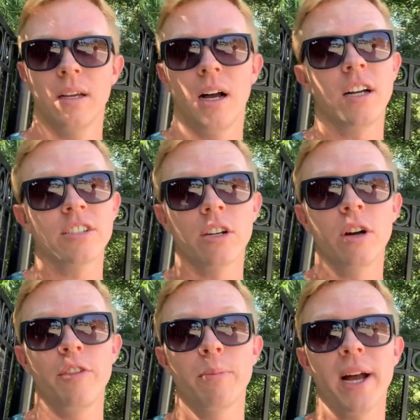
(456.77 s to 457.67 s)

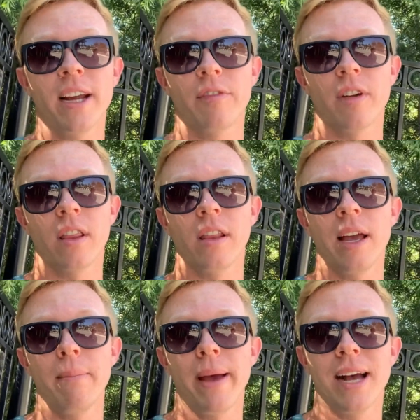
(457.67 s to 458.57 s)
Also, if you're buying a front of the
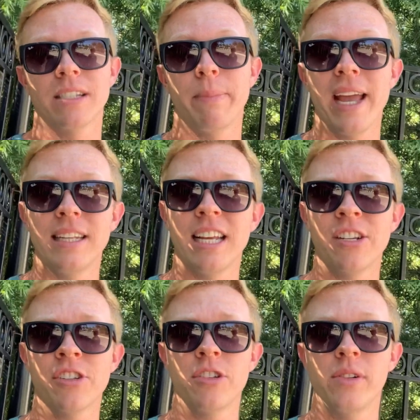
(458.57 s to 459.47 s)
line pass, pay
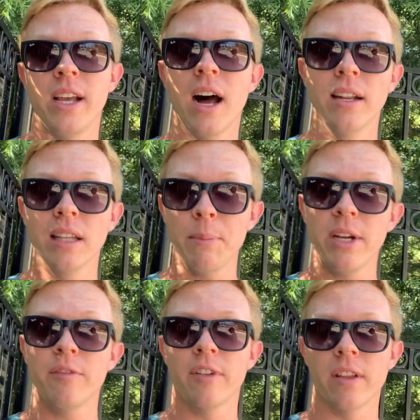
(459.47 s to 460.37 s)
attention to the
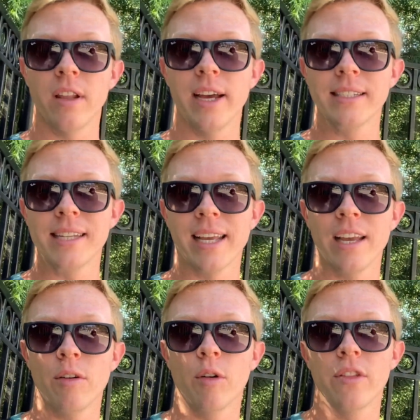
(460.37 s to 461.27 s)
unlimited front of the line
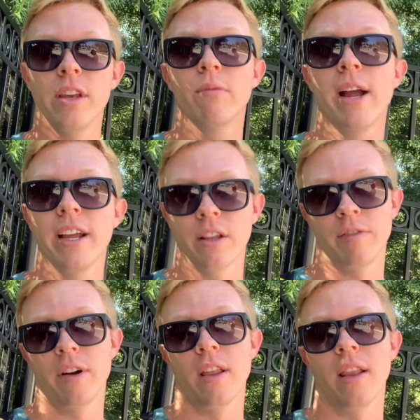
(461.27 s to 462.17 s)
ticket or the regular
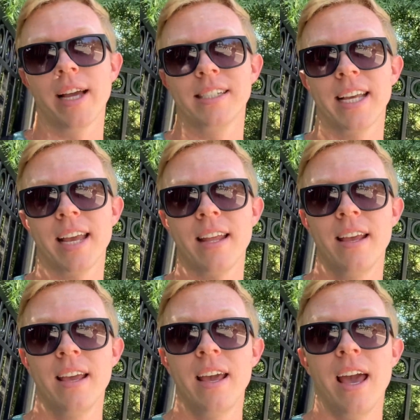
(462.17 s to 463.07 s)
front of the line ticket.
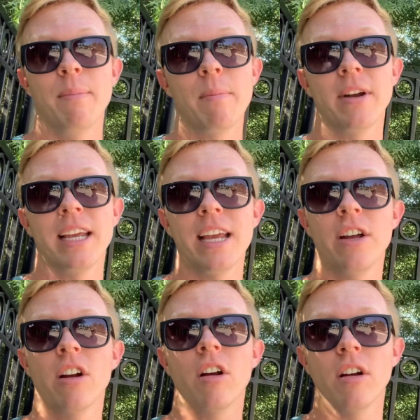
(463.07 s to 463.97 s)
And remember to get
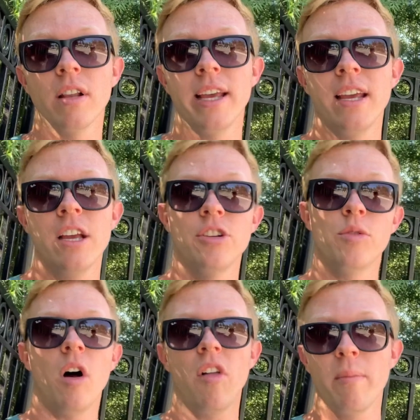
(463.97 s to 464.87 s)
here early,
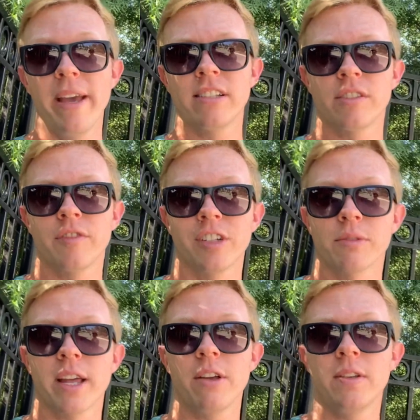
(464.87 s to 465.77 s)
do all the mazes first
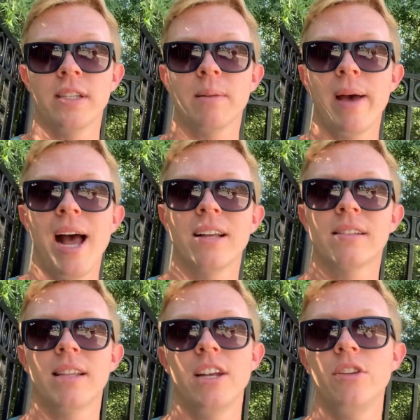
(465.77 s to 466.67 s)
without using the pass,
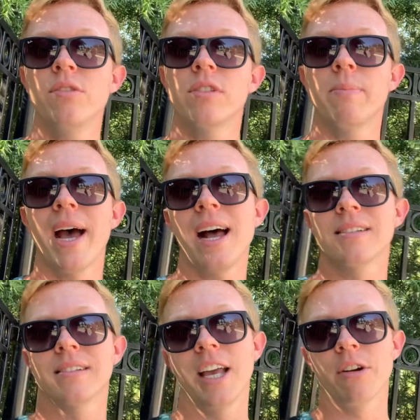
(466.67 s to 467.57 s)
then use the
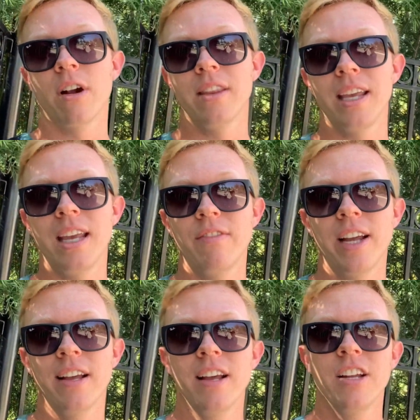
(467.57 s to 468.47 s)
pass later on in the
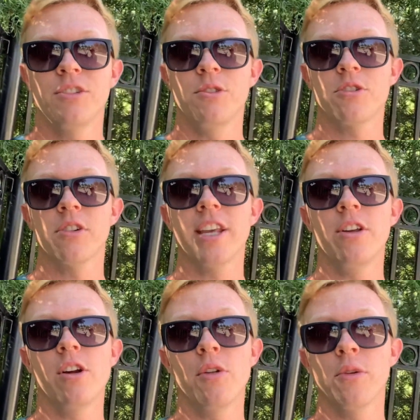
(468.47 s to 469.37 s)
evening to ensure that
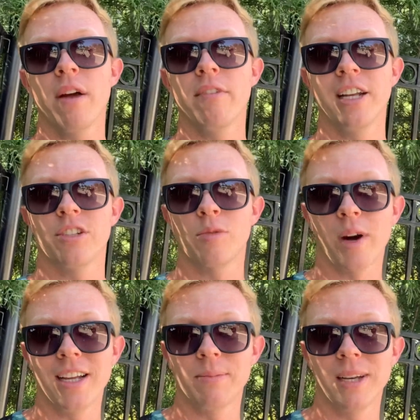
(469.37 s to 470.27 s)
you go through everything
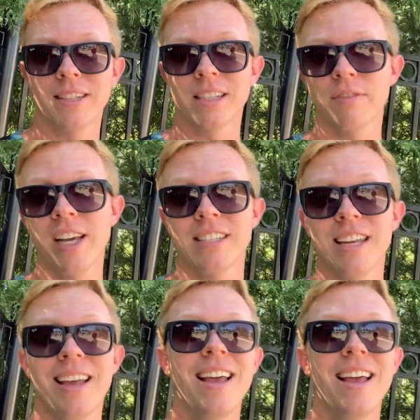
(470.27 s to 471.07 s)
twice. Because let's face it,